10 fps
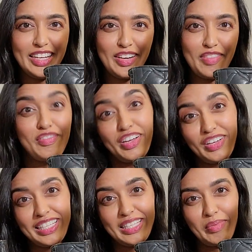They're
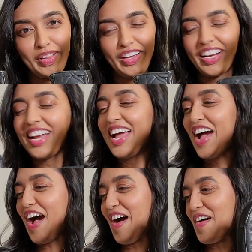very similar.
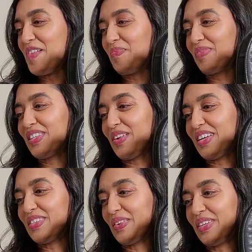So I
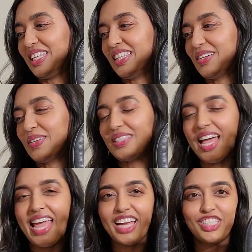don't need those.
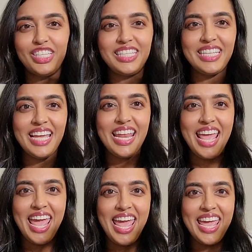I actually did
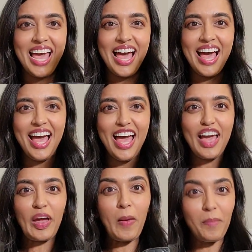a
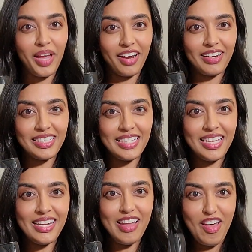
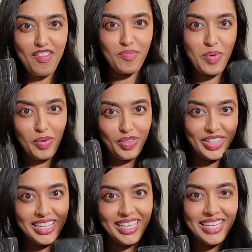comparison of both of
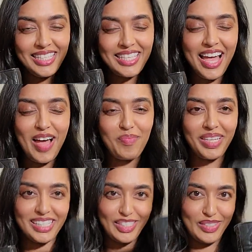these
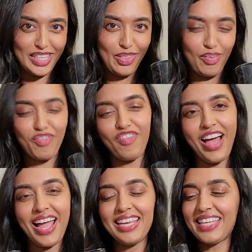because this was a thrift
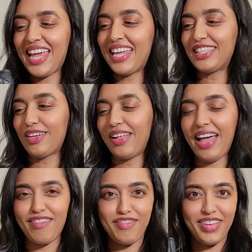find, and so I'll
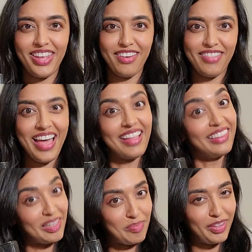have a video of that
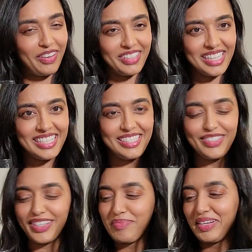linked below because I did
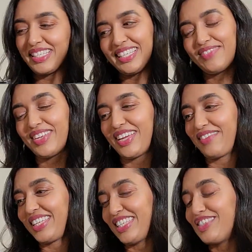do a comparison video
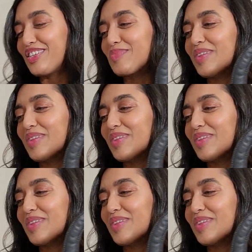of these two.